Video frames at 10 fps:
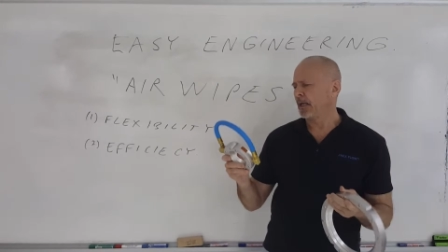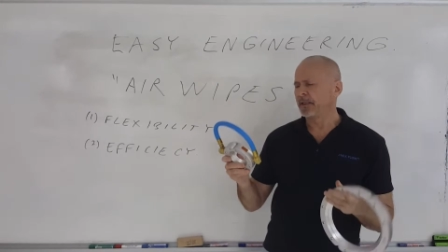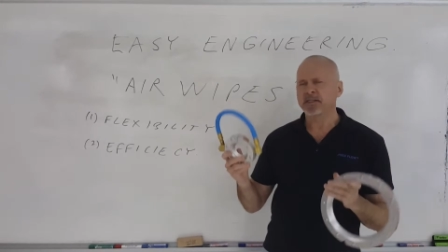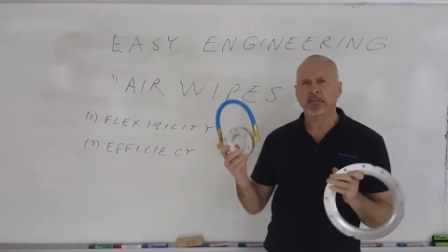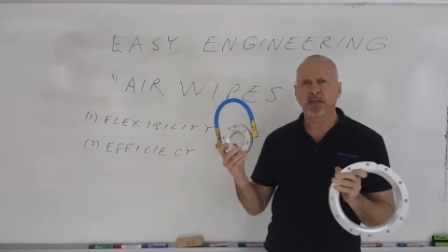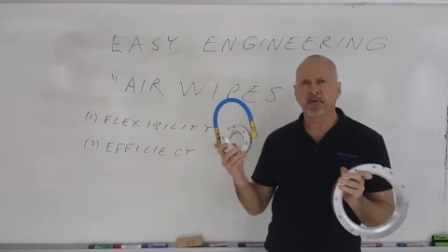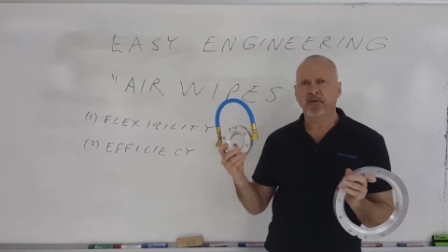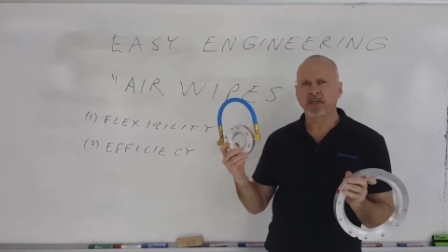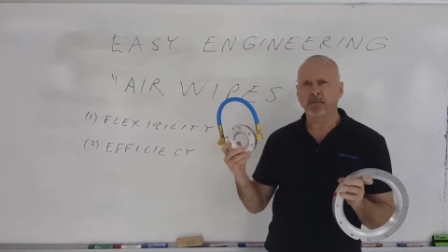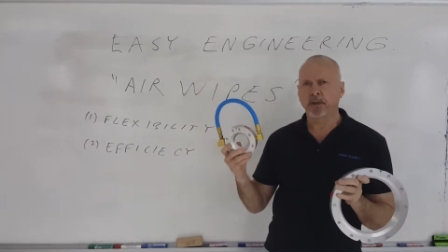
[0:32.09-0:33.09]
these are
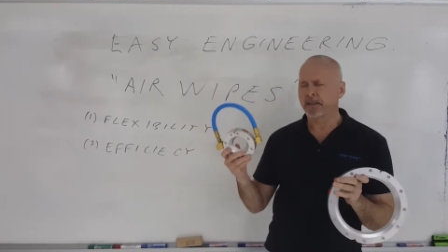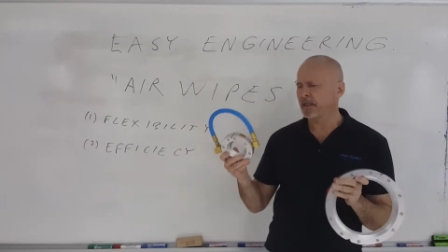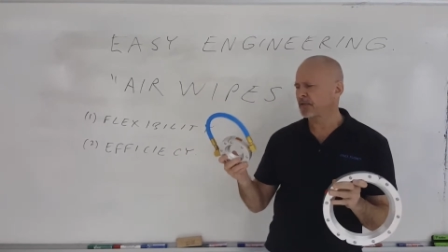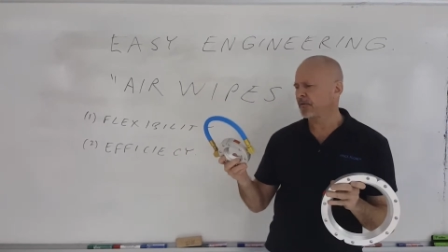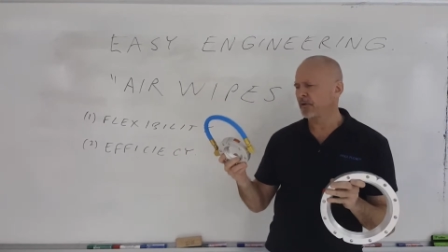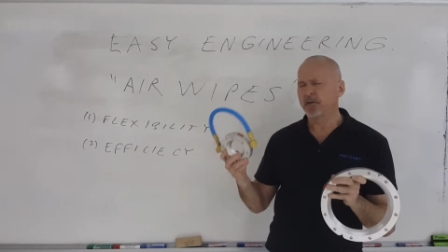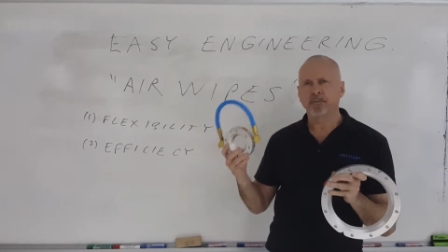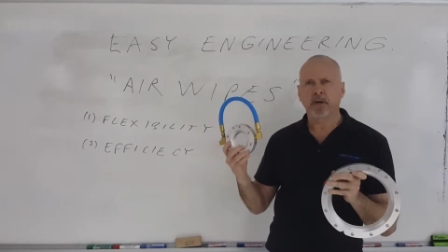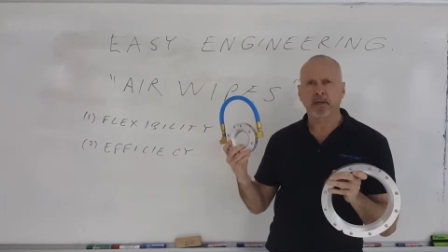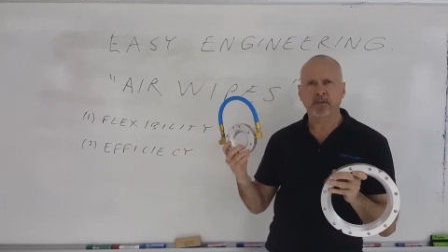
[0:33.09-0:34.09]
manufactured by Next Flow Air
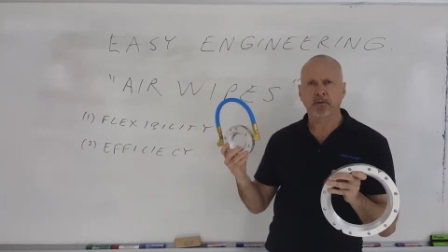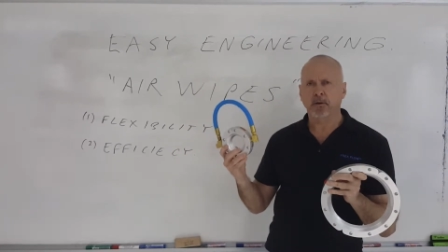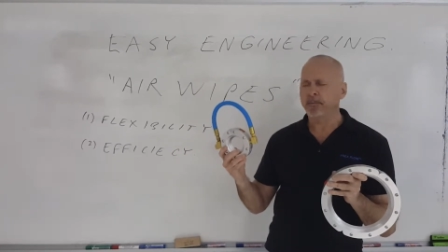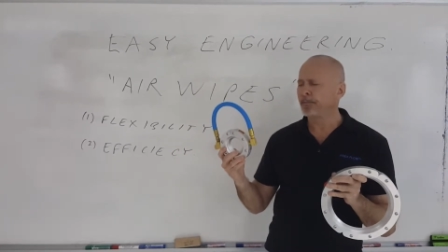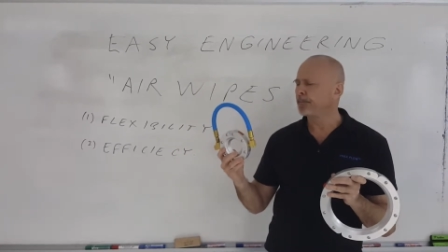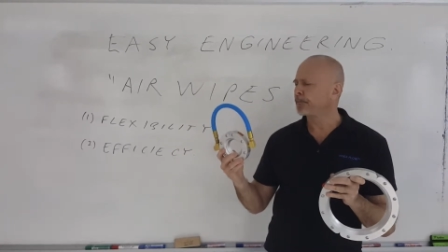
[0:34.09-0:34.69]
Products Corp.